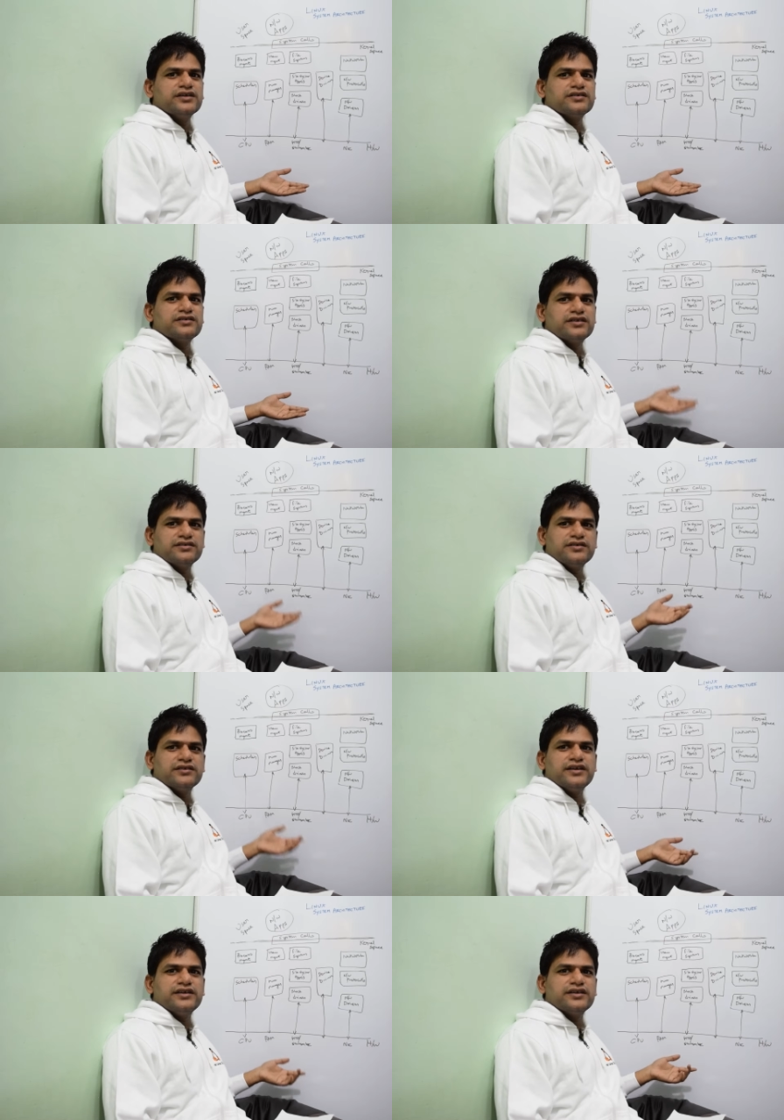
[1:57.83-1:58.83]
structure
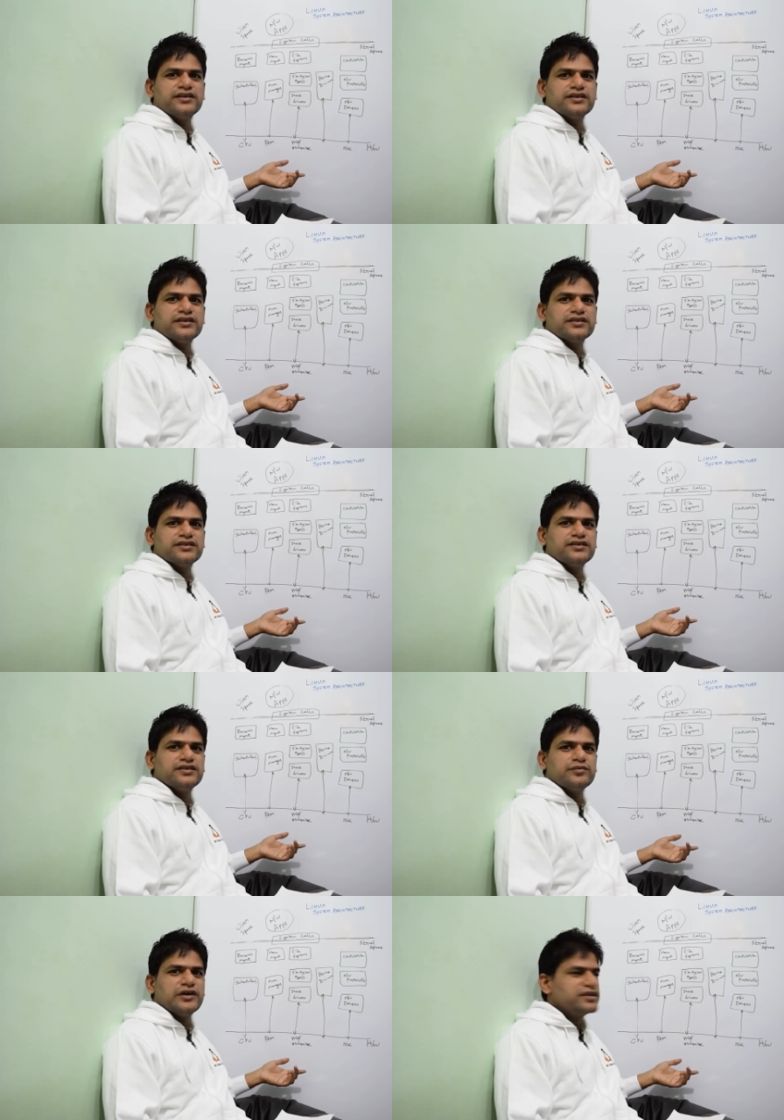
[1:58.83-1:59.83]
the entire
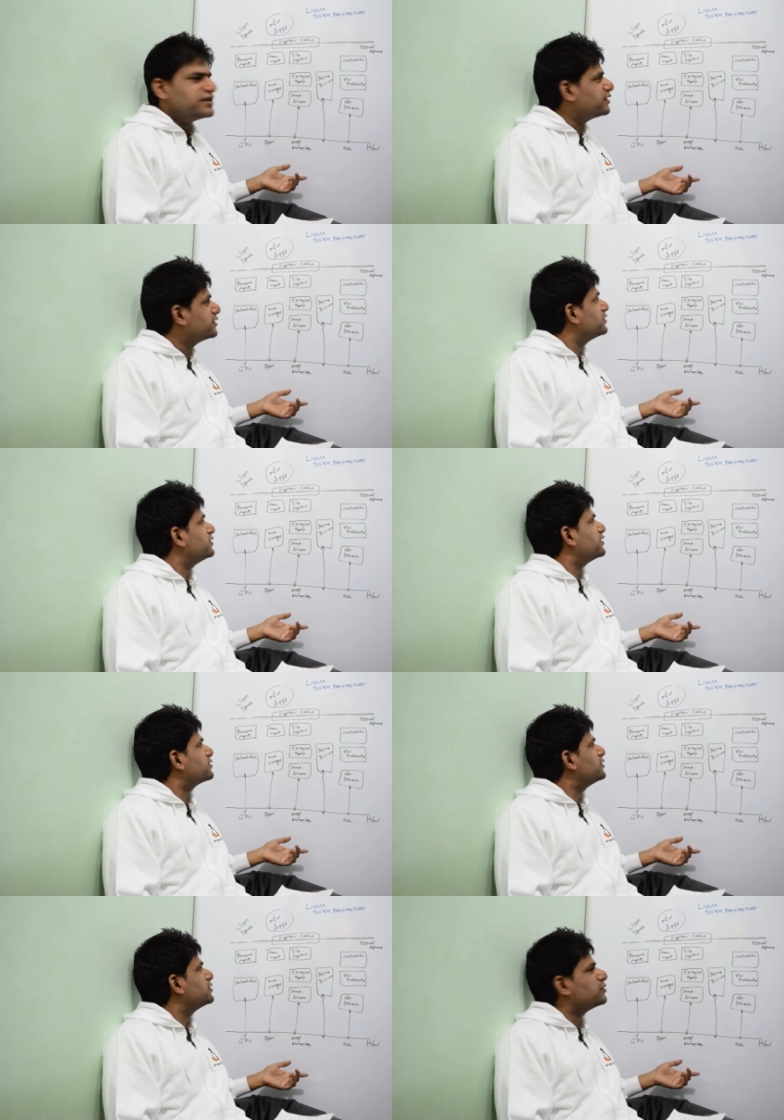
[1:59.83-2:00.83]
system architecture
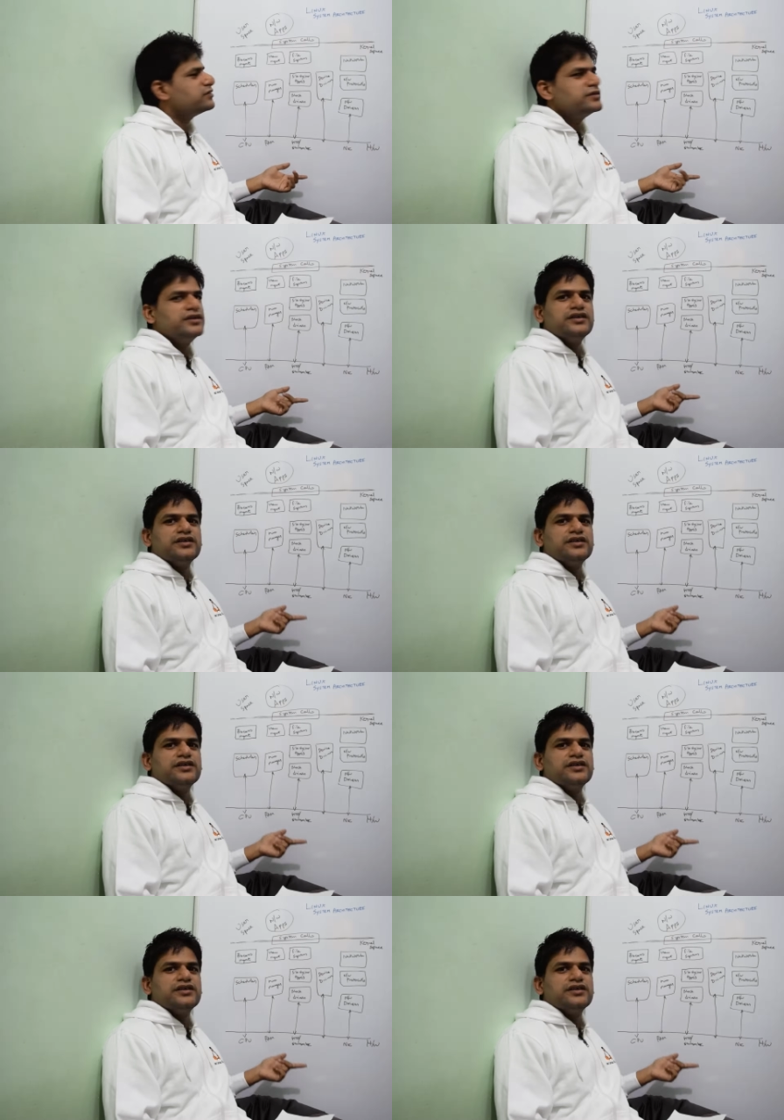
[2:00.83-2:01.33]
actually. So